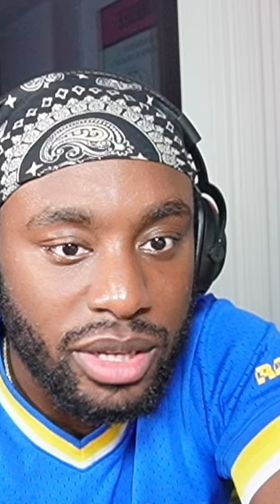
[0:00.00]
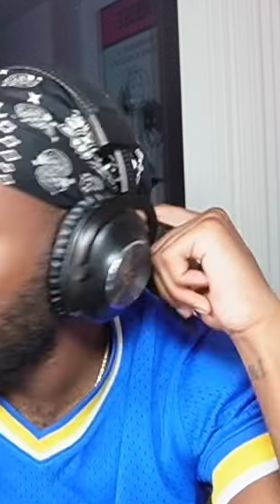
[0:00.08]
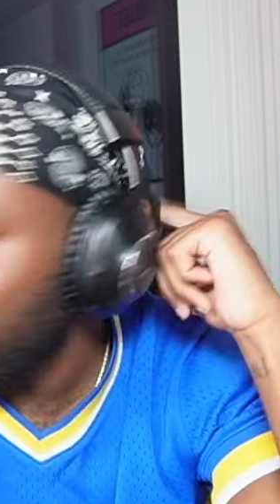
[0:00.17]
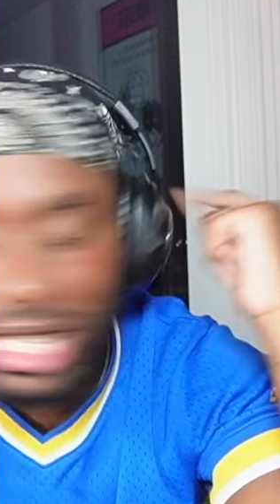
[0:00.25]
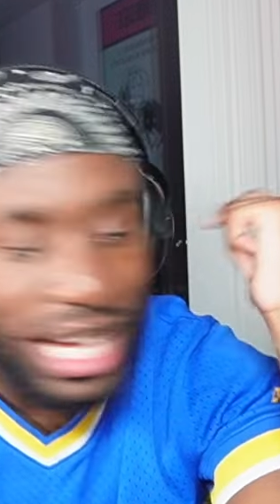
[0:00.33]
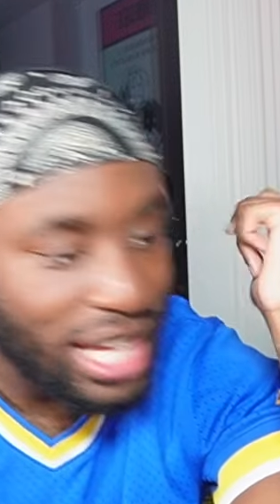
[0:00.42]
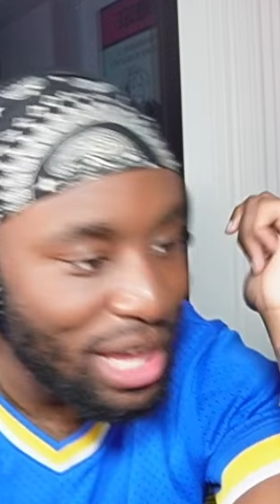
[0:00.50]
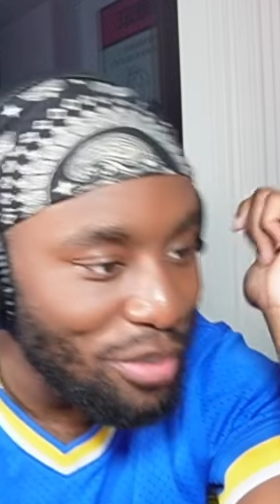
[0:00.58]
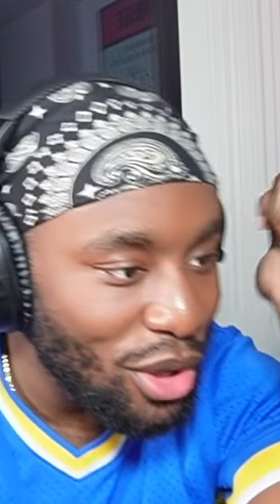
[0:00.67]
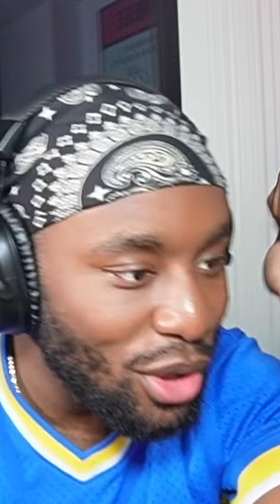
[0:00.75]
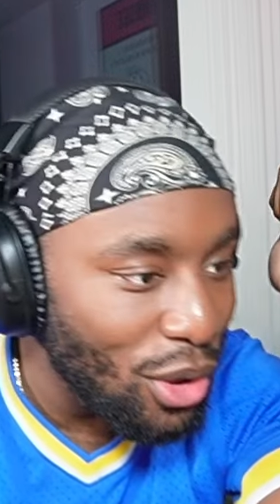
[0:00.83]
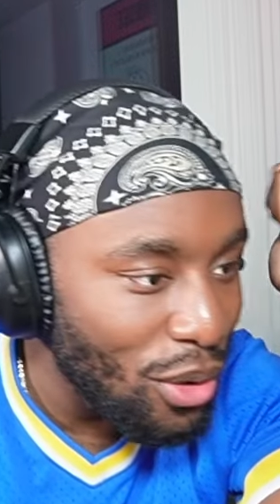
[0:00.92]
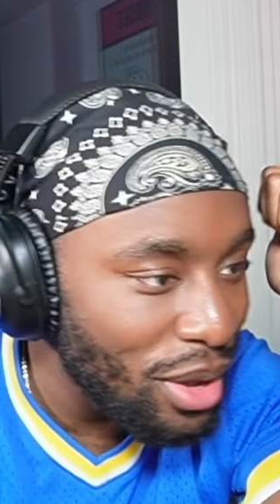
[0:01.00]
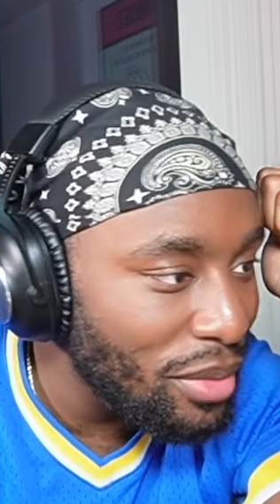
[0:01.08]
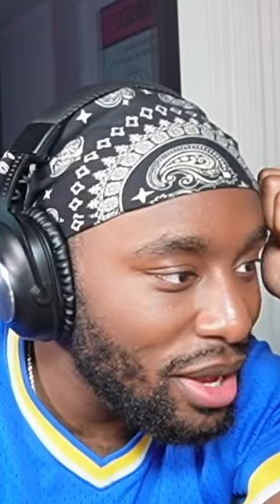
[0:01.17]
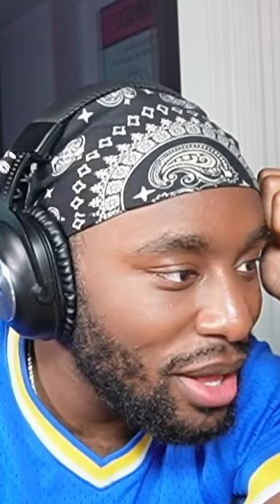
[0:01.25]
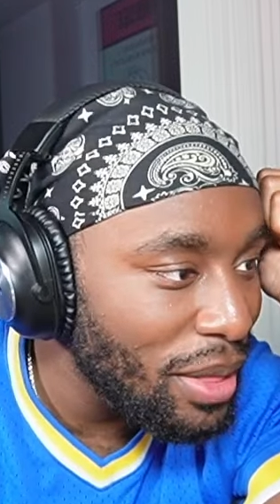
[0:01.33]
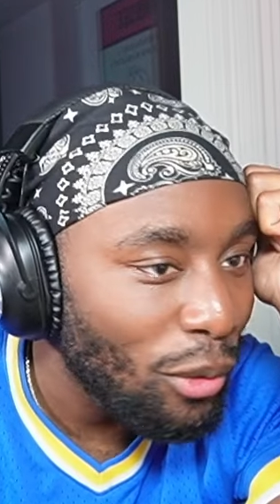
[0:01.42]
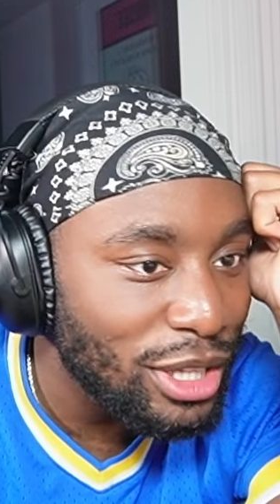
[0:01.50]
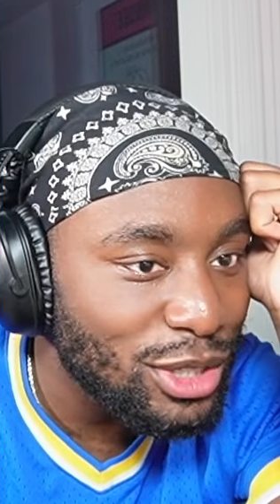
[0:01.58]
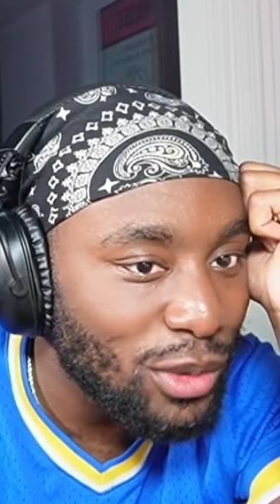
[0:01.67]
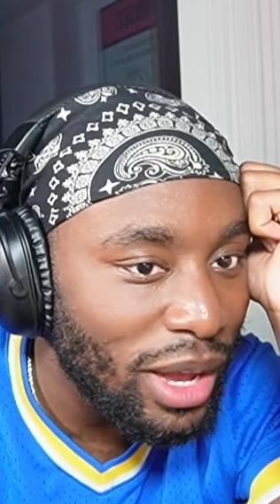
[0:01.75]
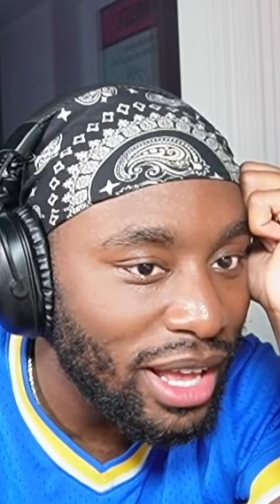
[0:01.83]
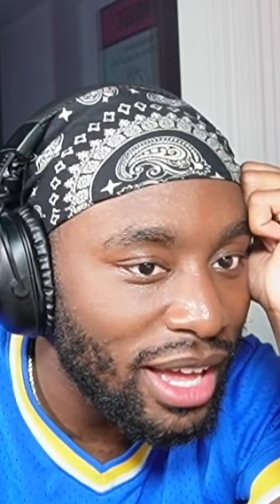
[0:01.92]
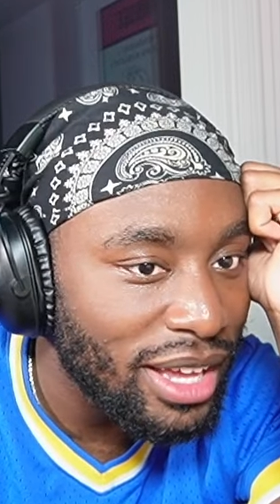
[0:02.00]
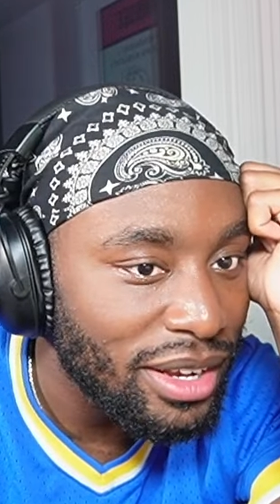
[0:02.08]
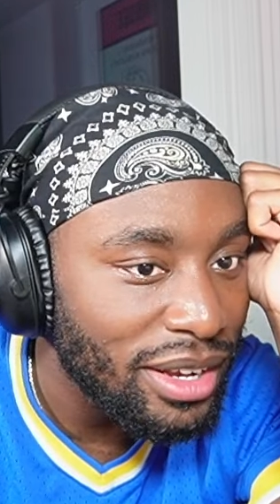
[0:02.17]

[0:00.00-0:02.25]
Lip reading: Bro, should I keep on going, bro? What else do I got in